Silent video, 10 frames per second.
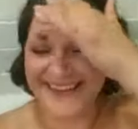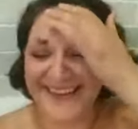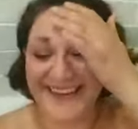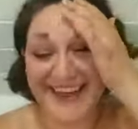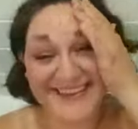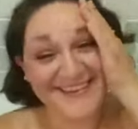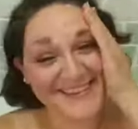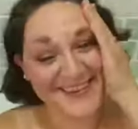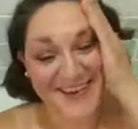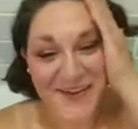
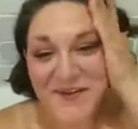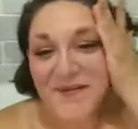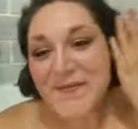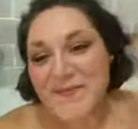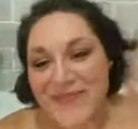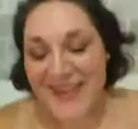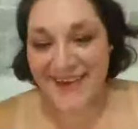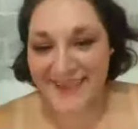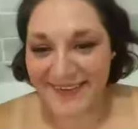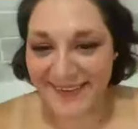Yes.
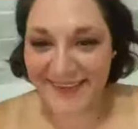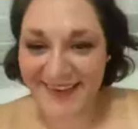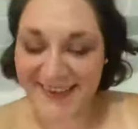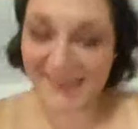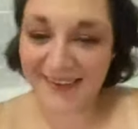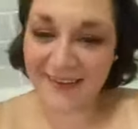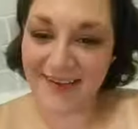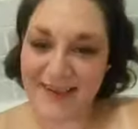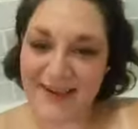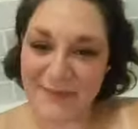Oh,
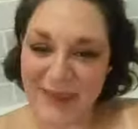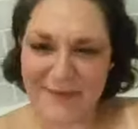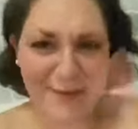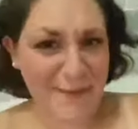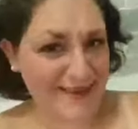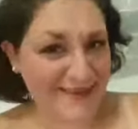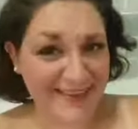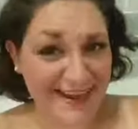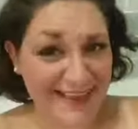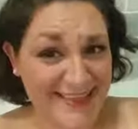have I mentioned
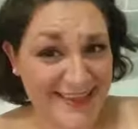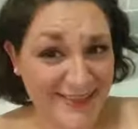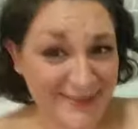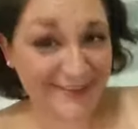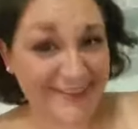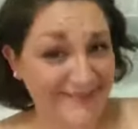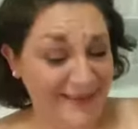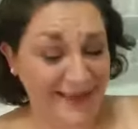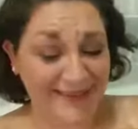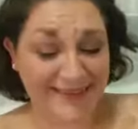that I think Hillary
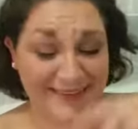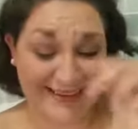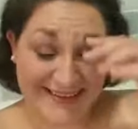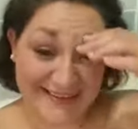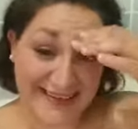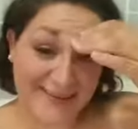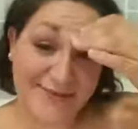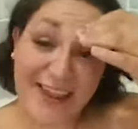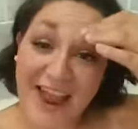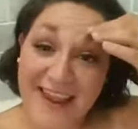Clinton is a
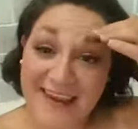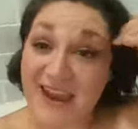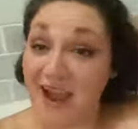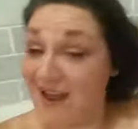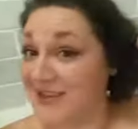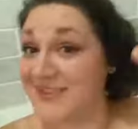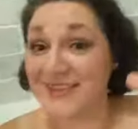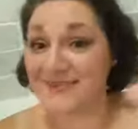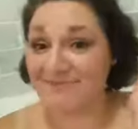lying cunt?